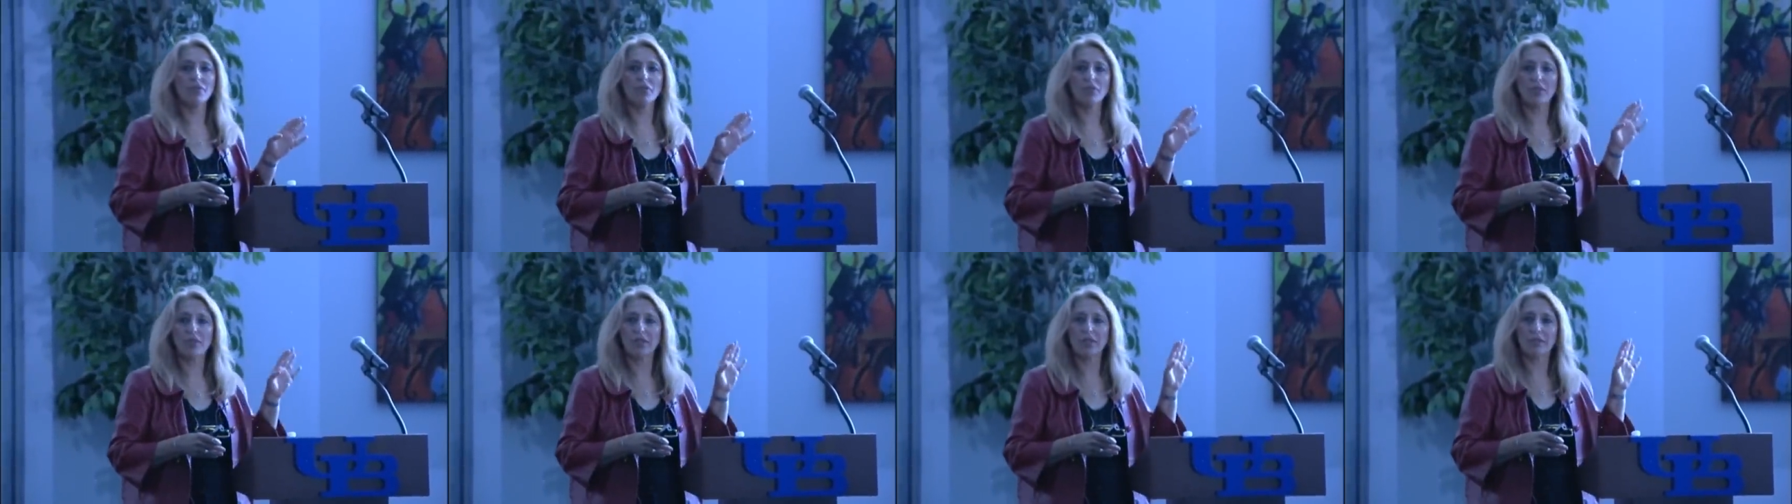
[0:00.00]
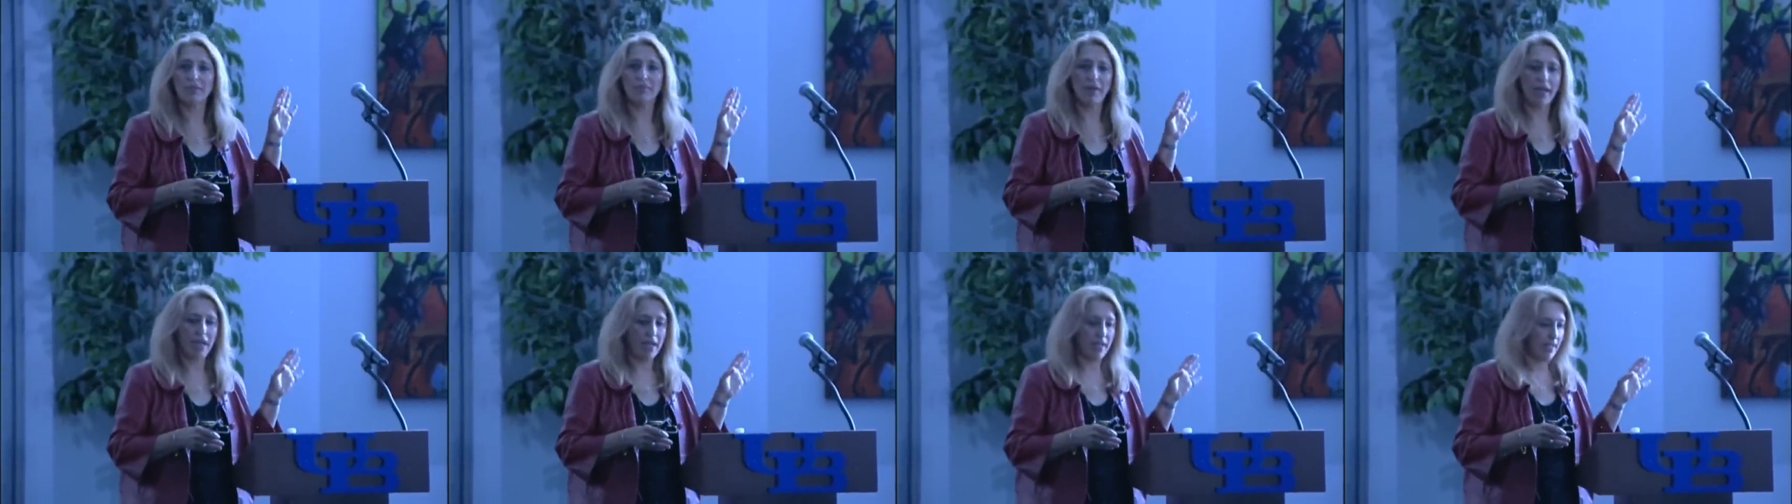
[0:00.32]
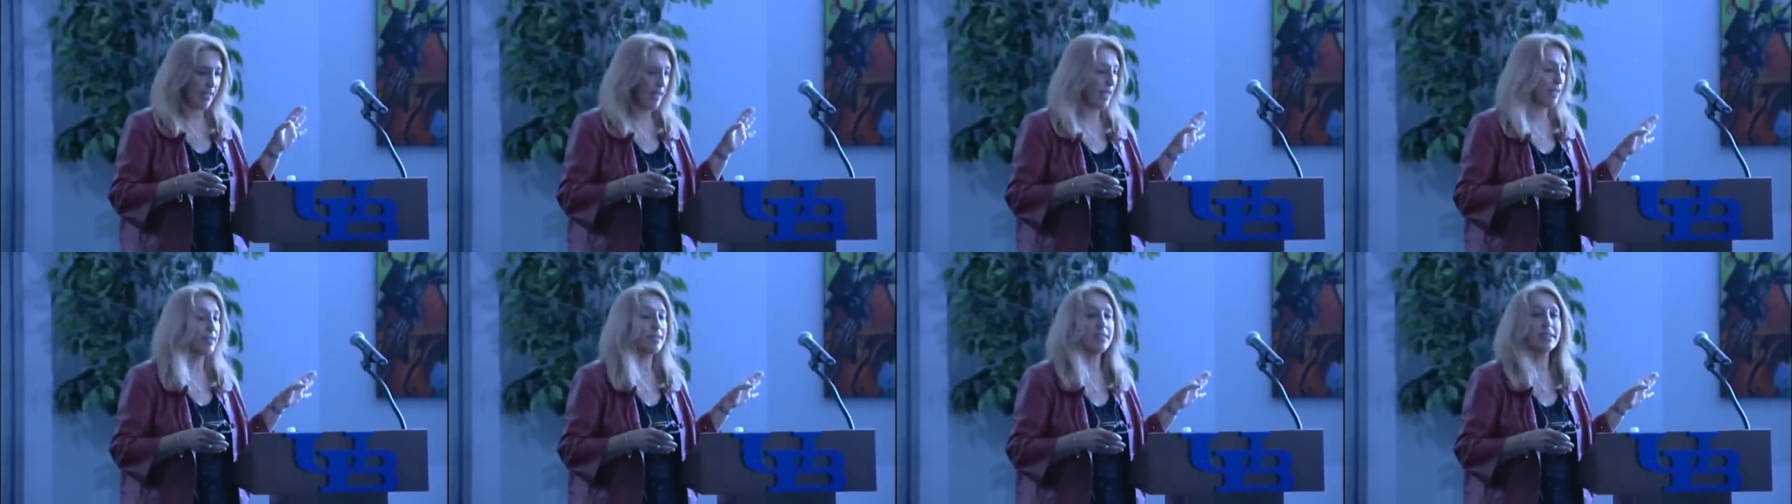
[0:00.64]
during my
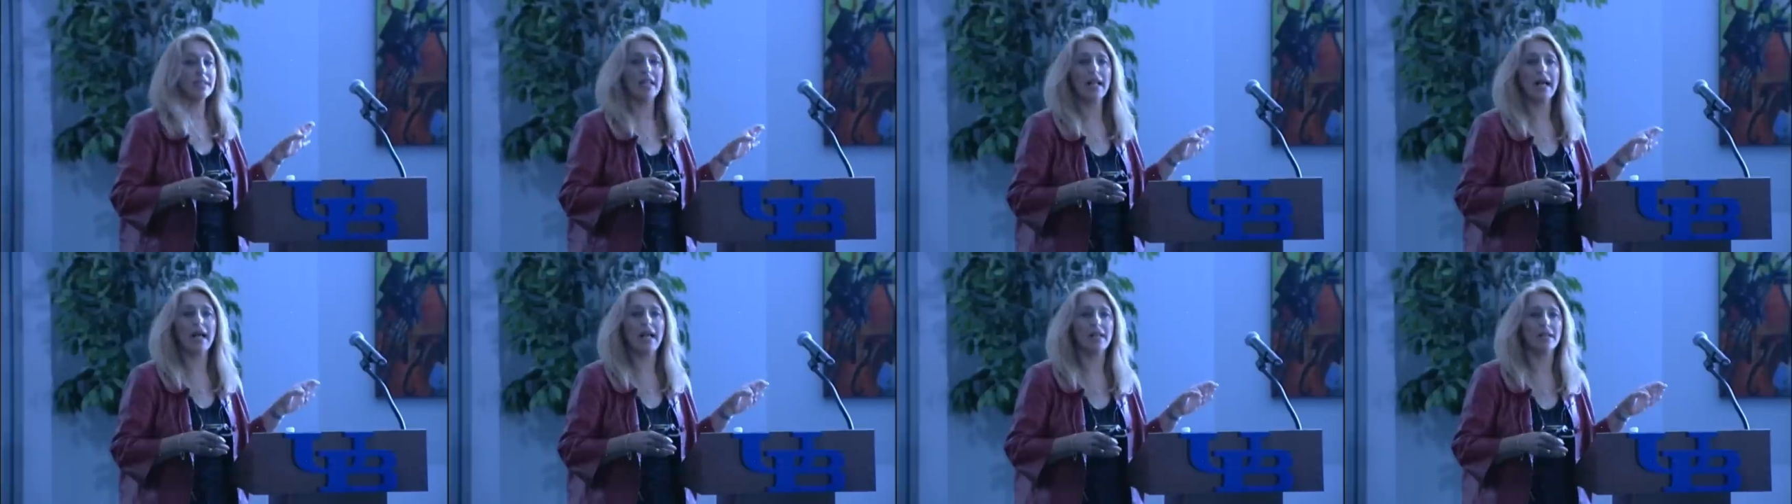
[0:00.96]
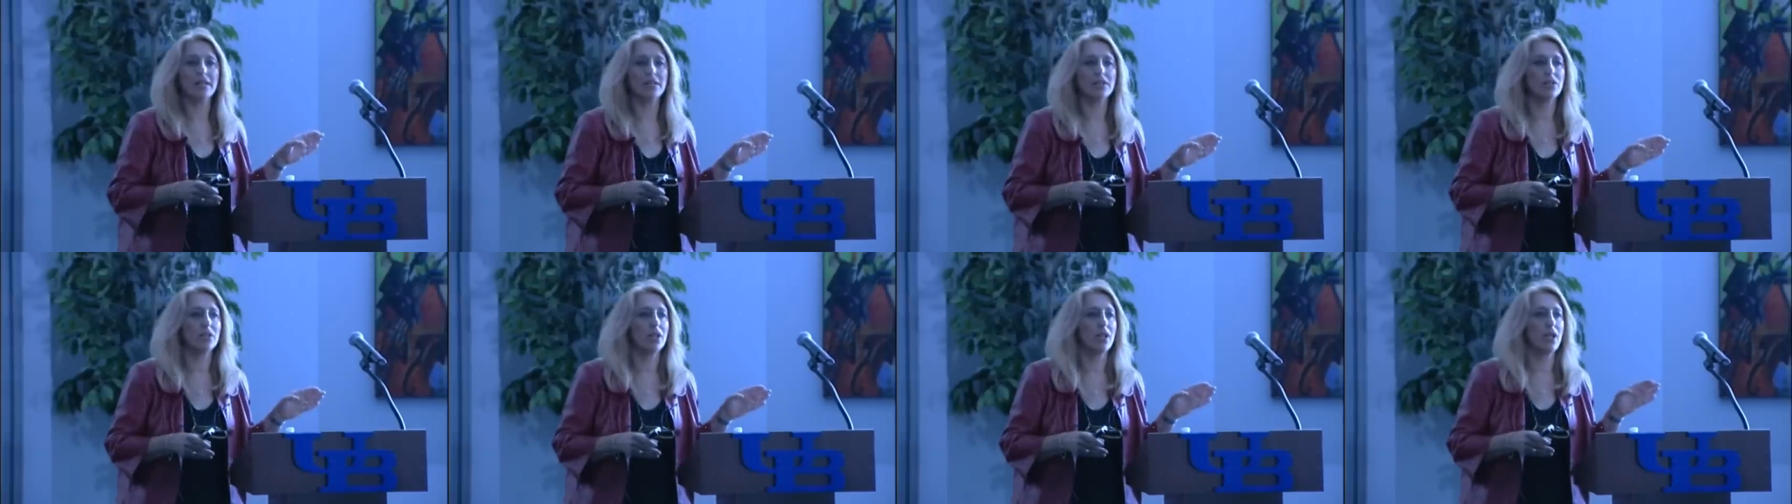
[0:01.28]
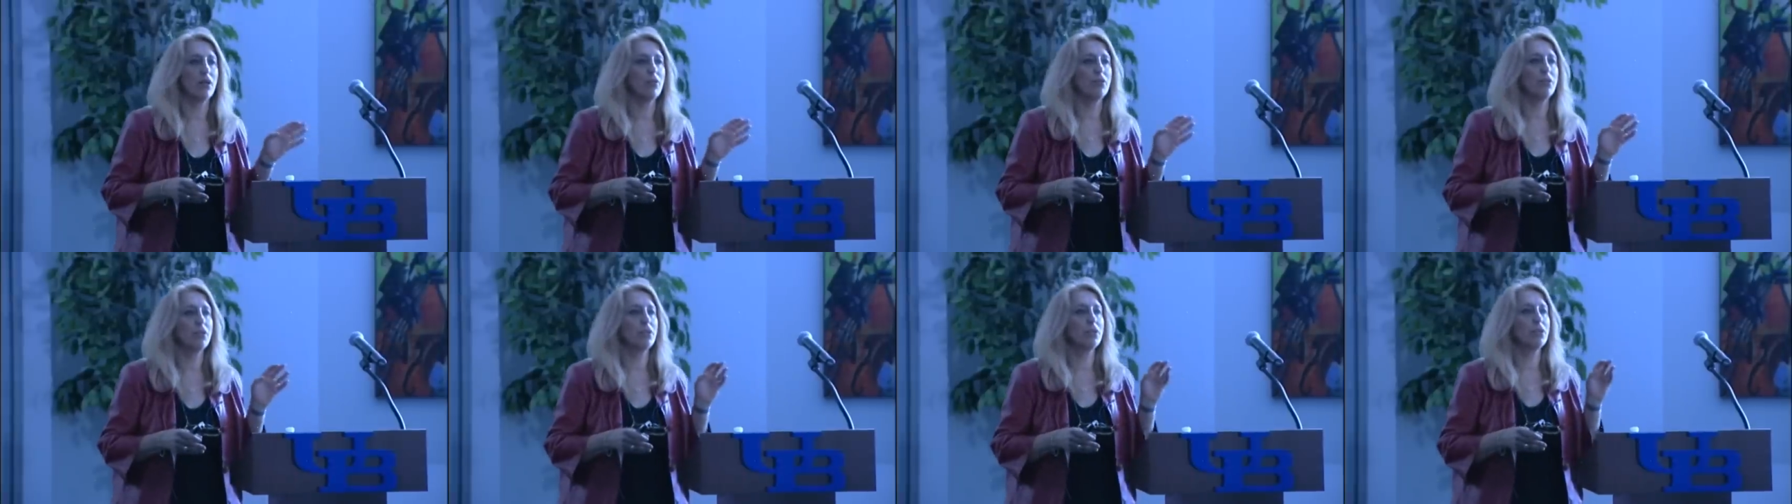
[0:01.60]
next slides,
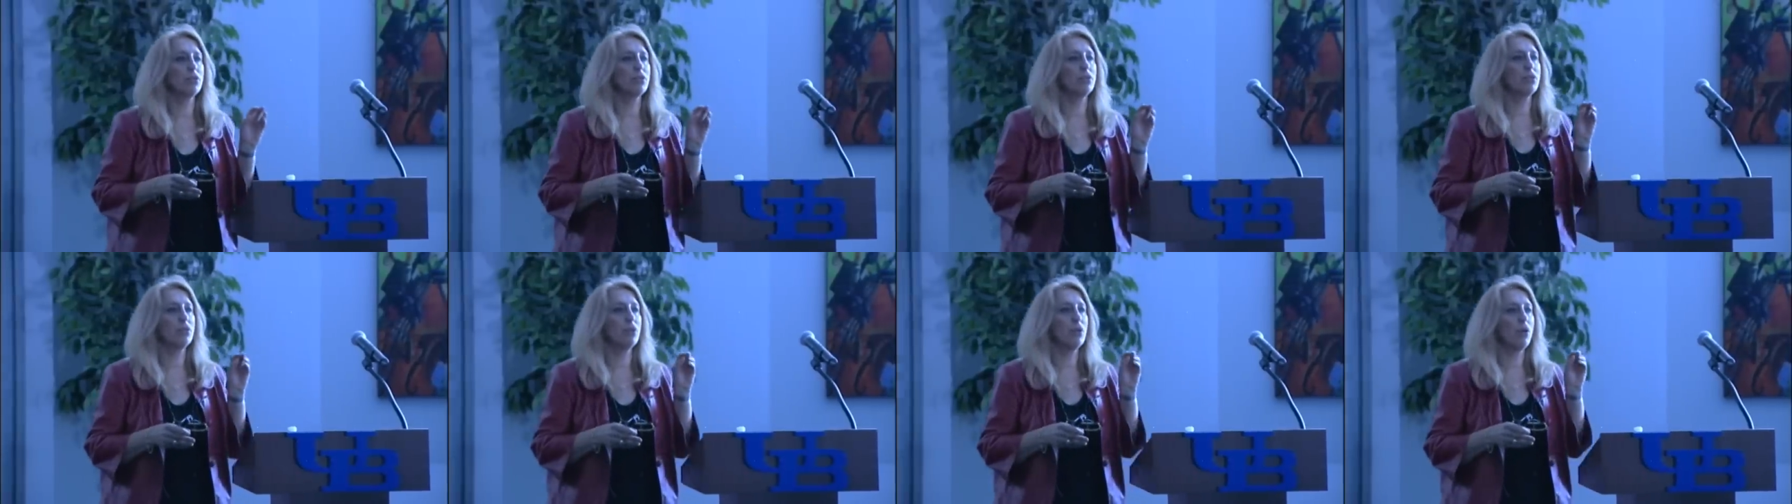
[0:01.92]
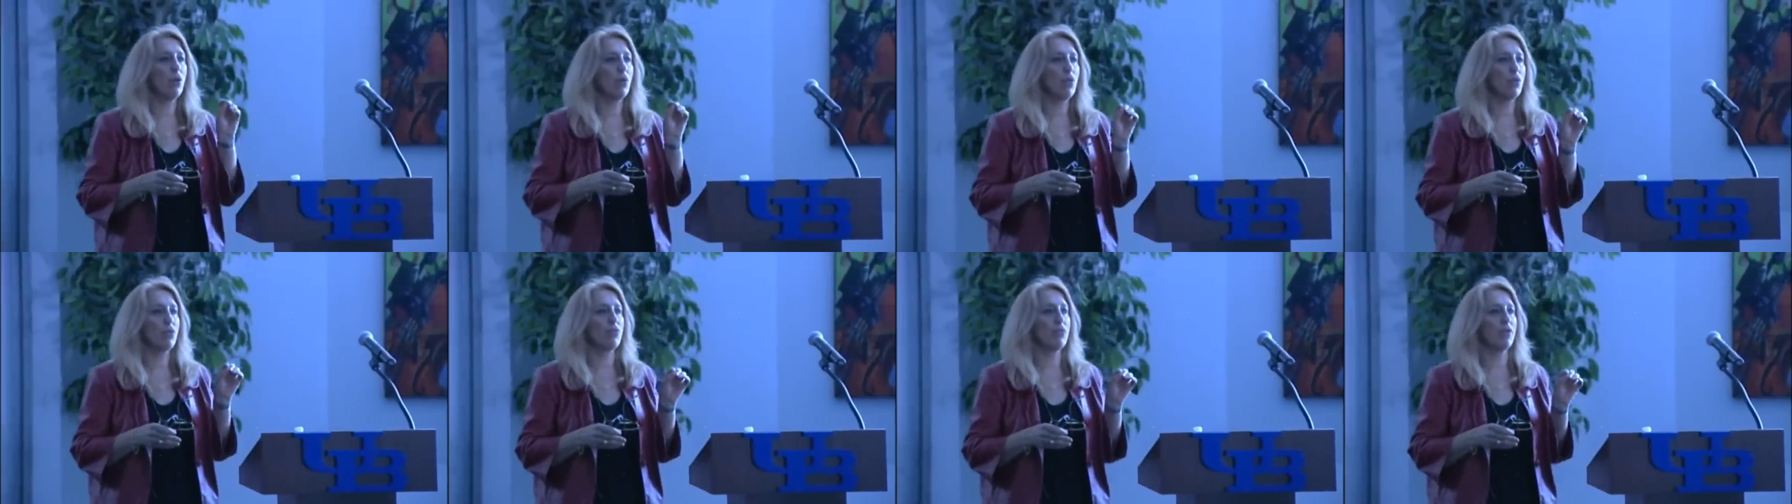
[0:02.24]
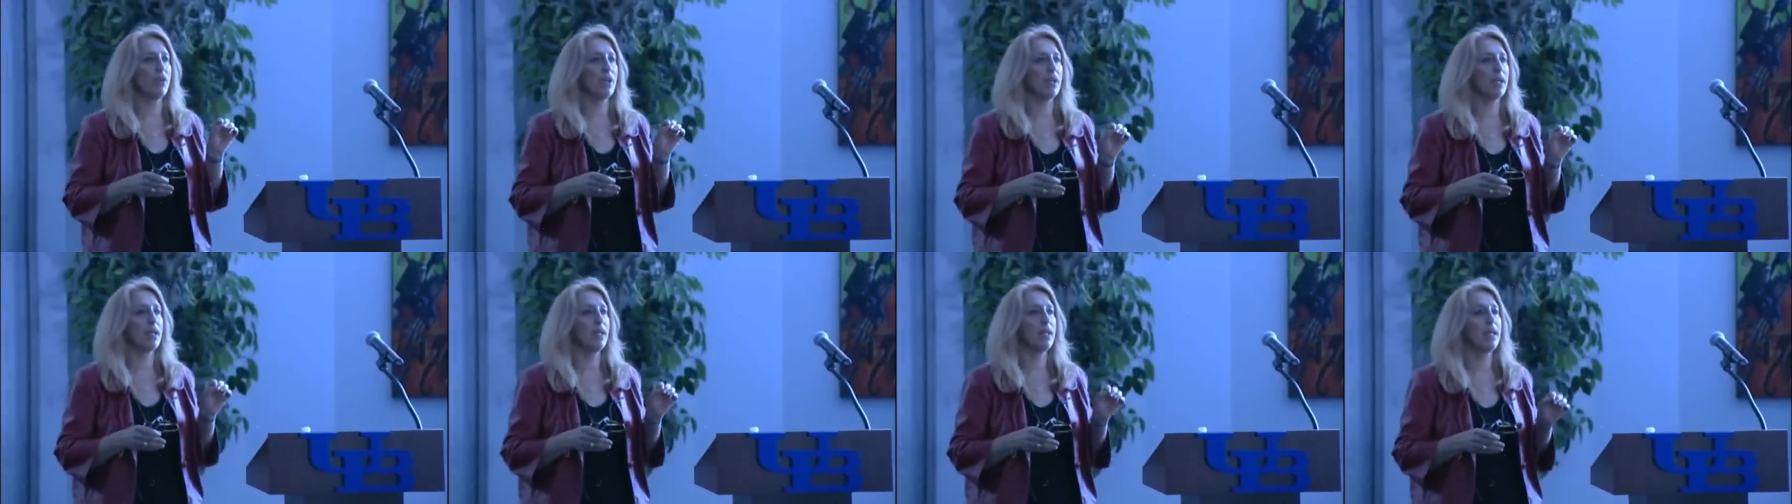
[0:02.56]
going
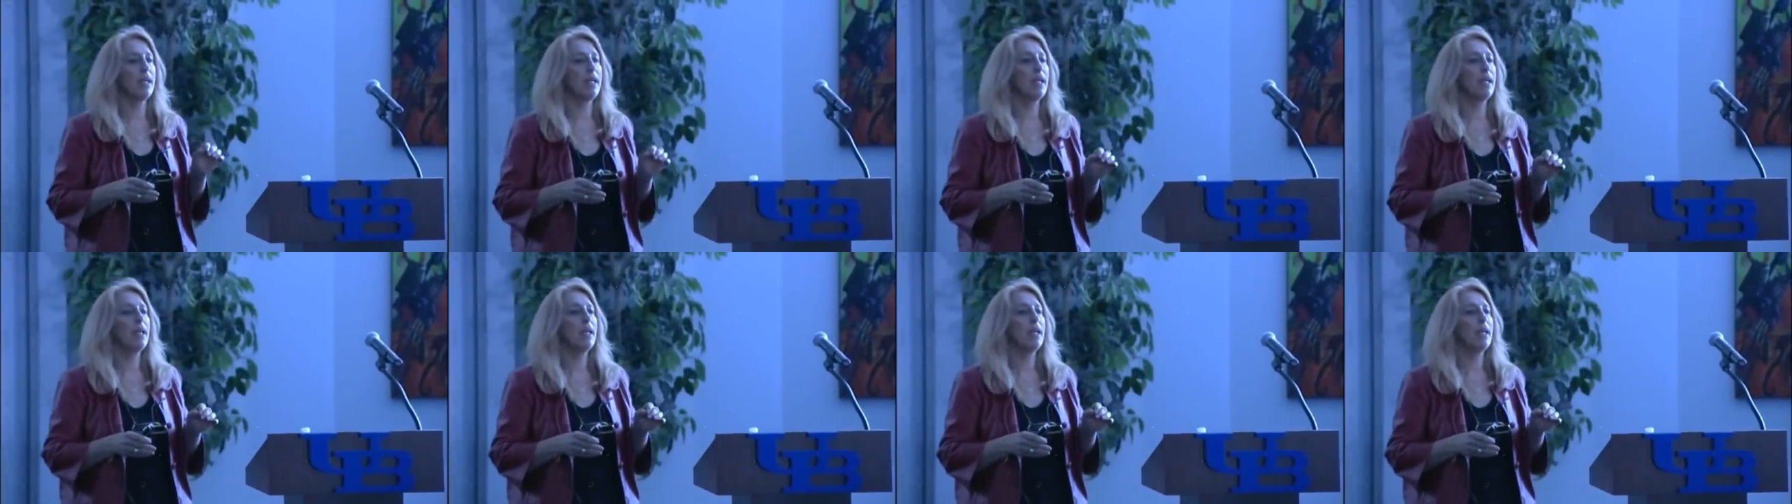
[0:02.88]
over